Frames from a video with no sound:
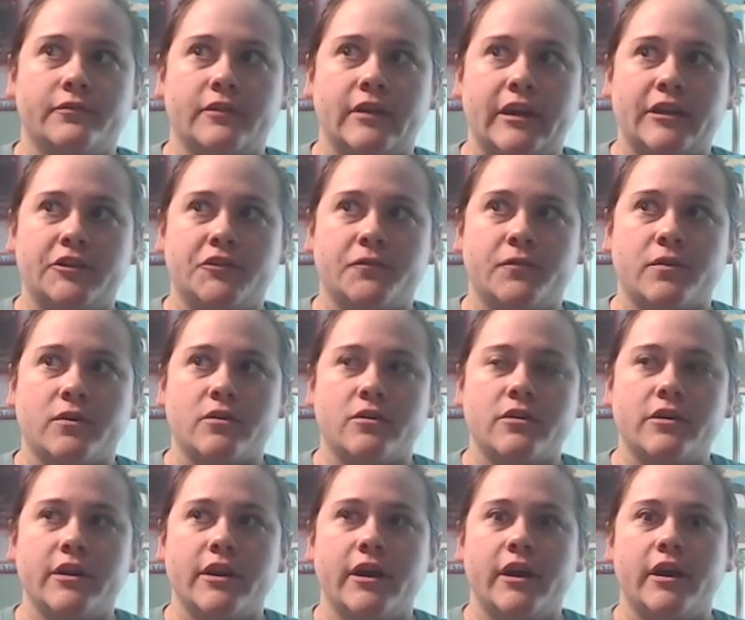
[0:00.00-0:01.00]
as
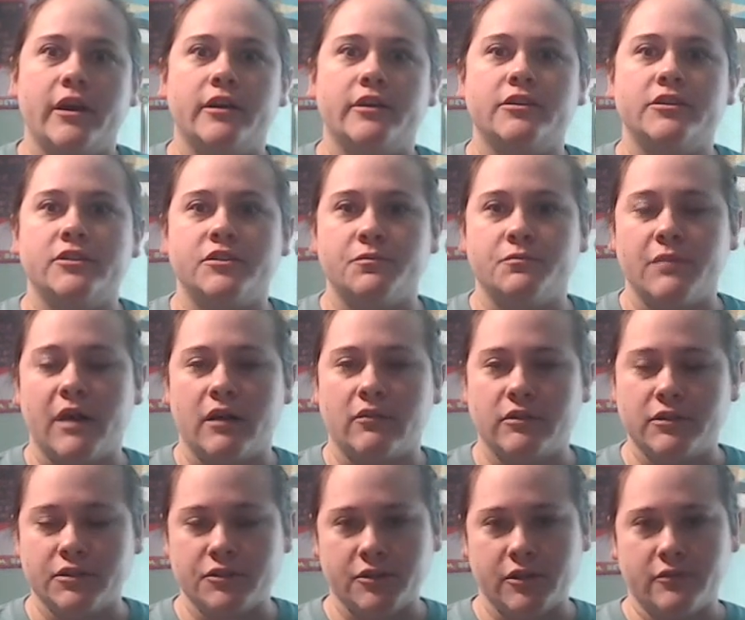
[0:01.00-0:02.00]
far as
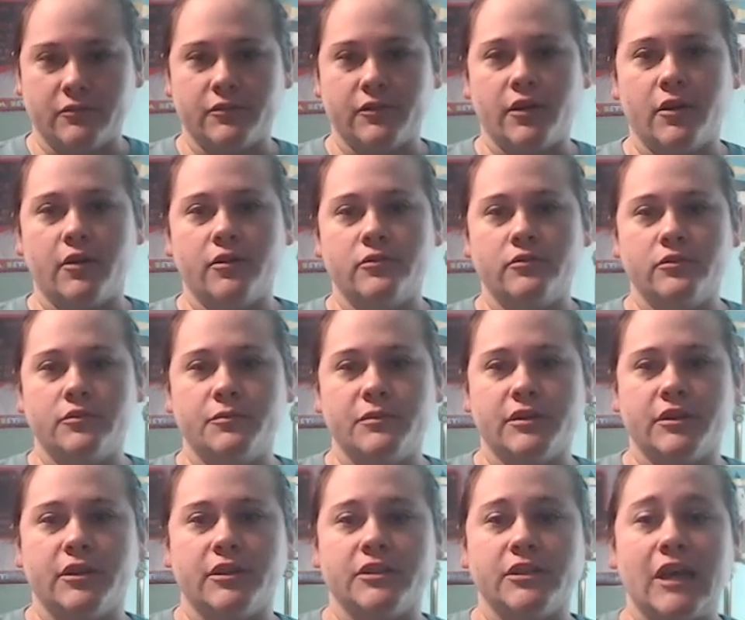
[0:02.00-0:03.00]
mallet stuff goes,
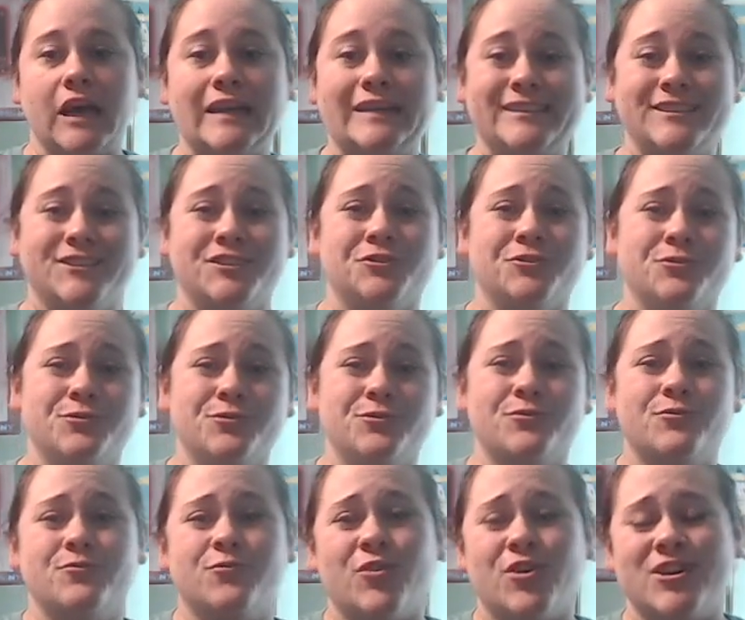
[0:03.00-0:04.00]
because I do
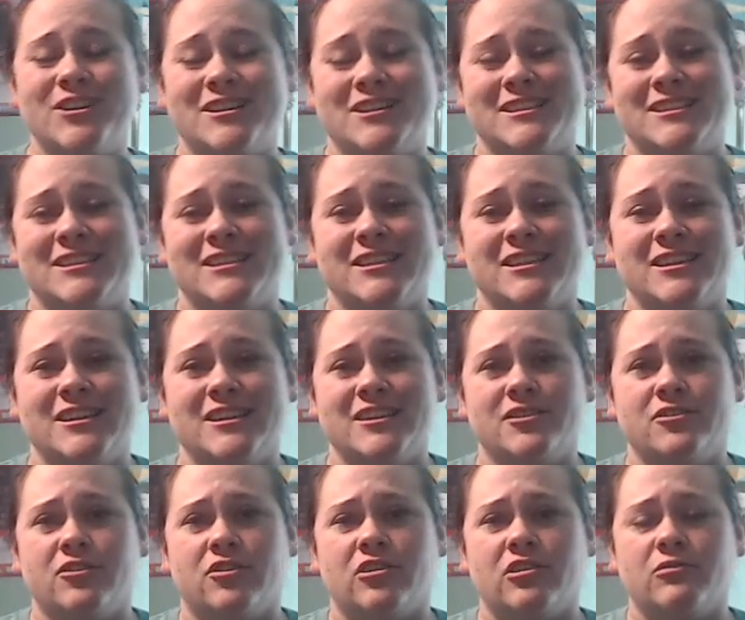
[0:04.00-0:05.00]
want to see
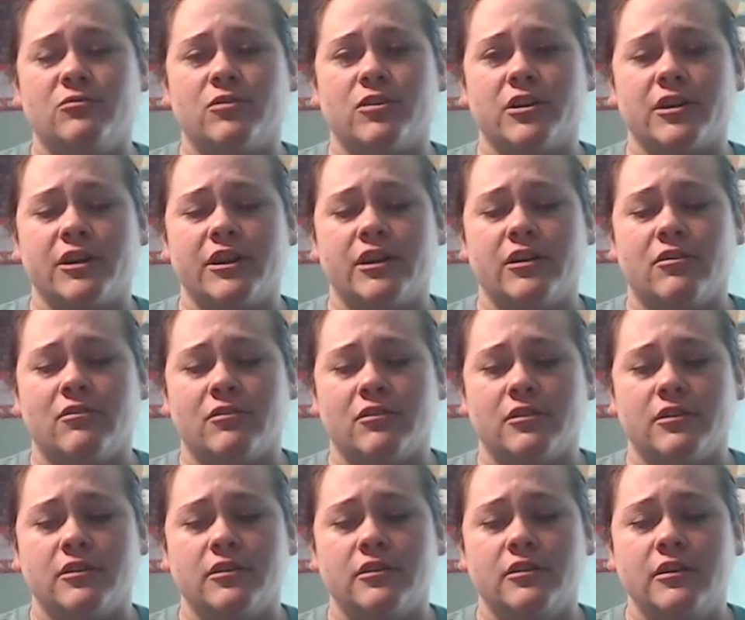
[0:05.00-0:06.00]
y'all working
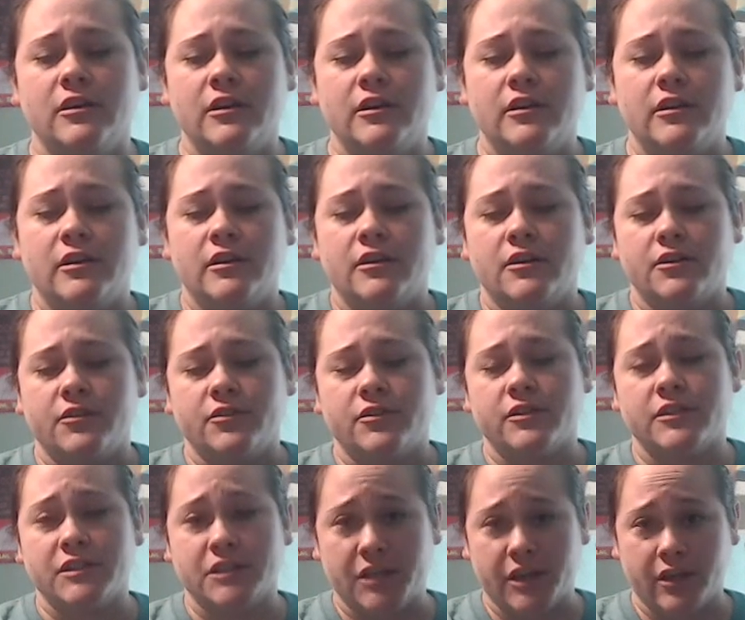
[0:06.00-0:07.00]
on the
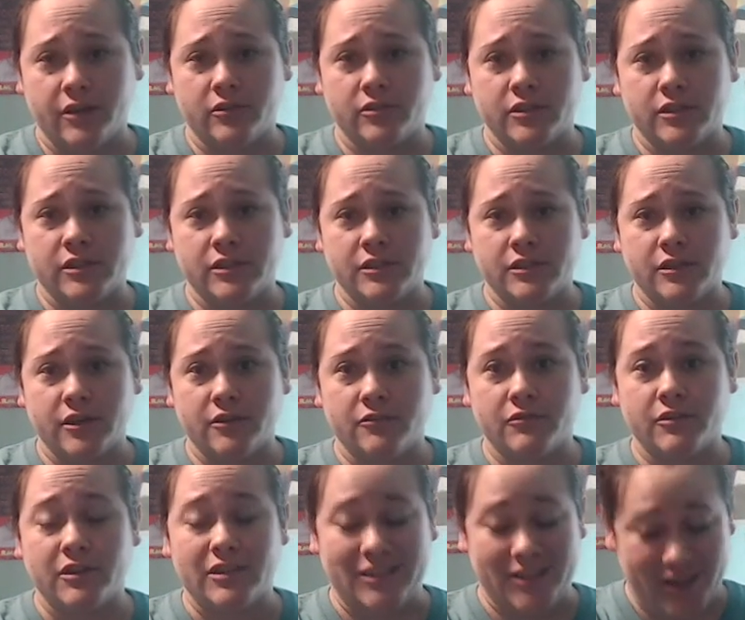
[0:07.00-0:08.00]
scales and stuff,
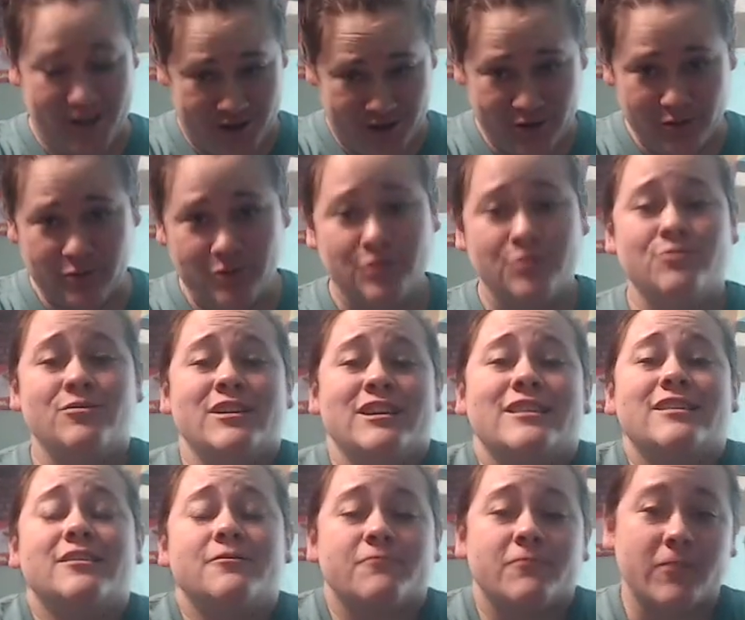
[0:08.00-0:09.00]
because you do
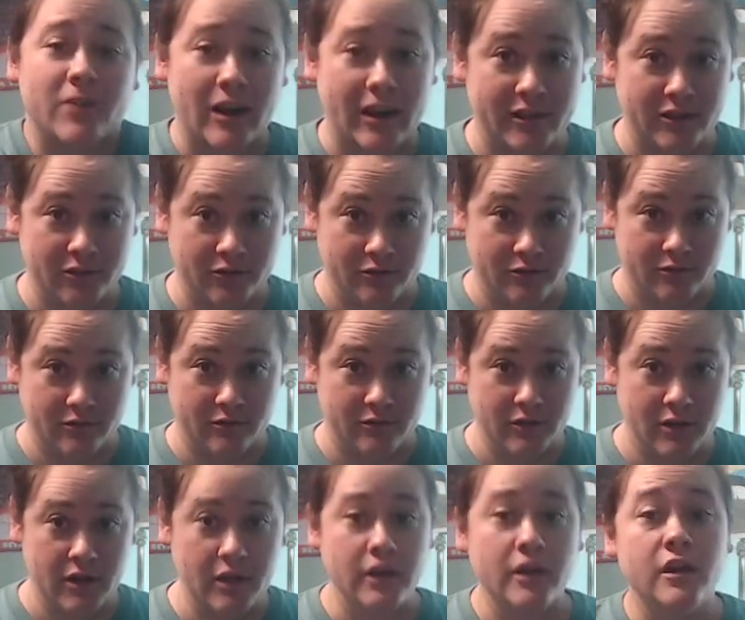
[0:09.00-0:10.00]
need them for high school.
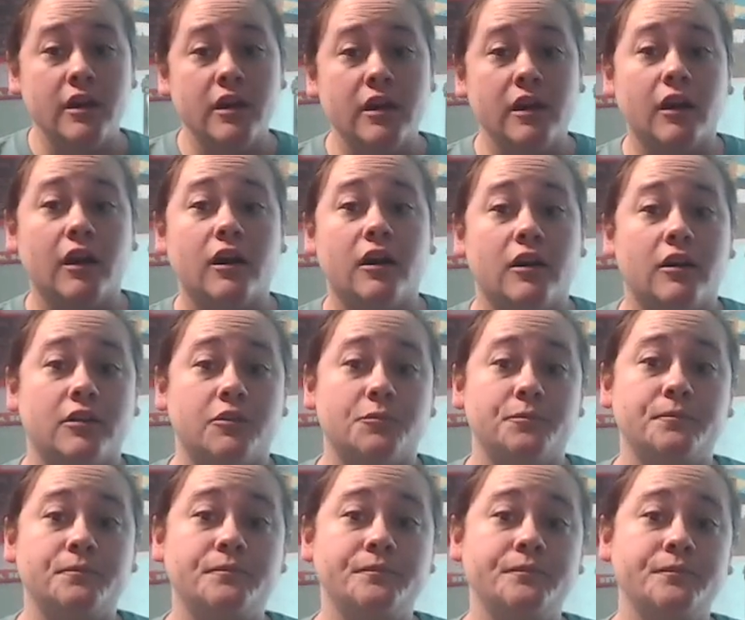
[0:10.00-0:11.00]
Um,